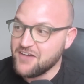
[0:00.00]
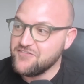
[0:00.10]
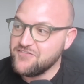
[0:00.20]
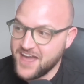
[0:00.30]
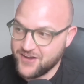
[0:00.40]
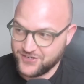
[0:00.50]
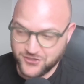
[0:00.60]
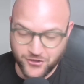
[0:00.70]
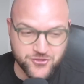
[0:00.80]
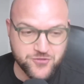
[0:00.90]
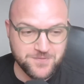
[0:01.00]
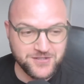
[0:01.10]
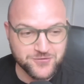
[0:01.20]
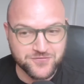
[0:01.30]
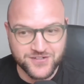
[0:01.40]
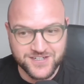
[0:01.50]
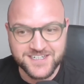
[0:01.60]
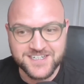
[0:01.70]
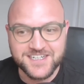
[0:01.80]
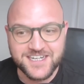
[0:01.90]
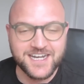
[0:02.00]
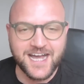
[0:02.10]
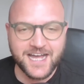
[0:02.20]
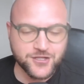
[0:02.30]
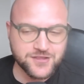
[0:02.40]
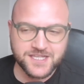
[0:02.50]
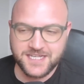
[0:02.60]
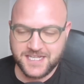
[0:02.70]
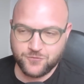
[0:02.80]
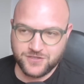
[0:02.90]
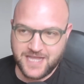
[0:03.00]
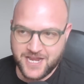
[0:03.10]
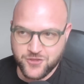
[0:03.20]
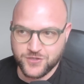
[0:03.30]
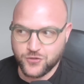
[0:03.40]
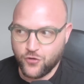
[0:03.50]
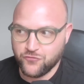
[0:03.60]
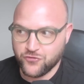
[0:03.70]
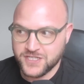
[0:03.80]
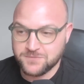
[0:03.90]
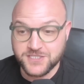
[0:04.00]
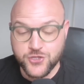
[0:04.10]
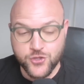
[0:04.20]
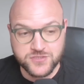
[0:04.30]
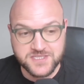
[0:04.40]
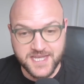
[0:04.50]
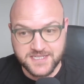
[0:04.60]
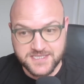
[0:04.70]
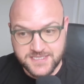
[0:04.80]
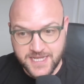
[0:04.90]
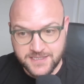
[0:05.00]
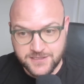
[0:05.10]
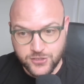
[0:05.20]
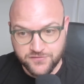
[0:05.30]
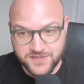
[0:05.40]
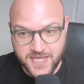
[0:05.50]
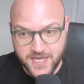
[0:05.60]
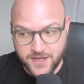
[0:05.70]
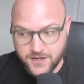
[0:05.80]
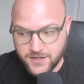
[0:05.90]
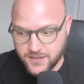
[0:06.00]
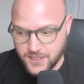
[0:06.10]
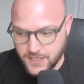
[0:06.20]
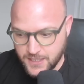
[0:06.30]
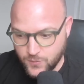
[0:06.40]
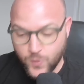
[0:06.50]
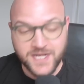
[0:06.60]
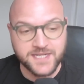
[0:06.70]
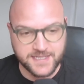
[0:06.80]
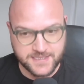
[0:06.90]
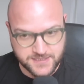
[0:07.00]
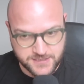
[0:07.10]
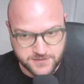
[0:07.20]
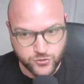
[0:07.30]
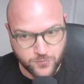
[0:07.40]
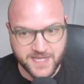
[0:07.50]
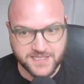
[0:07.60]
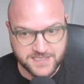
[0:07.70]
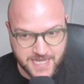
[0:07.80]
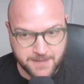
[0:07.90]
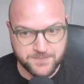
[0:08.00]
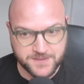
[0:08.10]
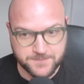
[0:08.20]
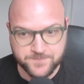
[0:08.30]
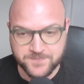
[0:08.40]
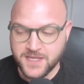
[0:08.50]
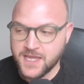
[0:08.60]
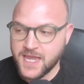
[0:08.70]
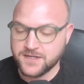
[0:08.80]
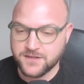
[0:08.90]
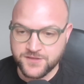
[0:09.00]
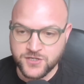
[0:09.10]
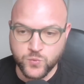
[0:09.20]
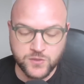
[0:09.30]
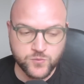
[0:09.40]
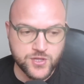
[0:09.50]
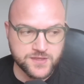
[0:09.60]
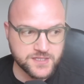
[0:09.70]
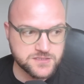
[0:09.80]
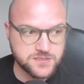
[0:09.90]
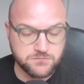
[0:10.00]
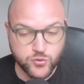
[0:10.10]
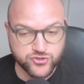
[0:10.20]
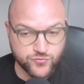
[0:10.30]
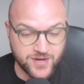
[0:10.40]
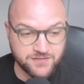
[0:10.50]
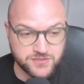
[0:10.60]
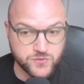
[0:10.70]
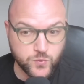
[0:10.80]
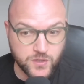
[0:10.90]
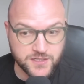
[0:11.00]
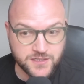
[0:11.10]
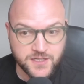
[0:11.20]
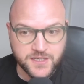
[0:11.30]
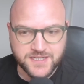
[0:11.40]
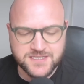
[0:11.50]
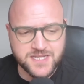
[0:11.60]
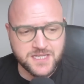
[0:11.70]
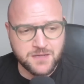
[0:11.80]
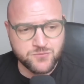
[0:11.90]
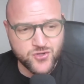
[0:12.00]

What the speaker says: a very dodgy maneuver. I don't think he will actually go for it, but it shows the extent of their willingness to make this happen. And the third one, which I think is the most relevant one, is that I'm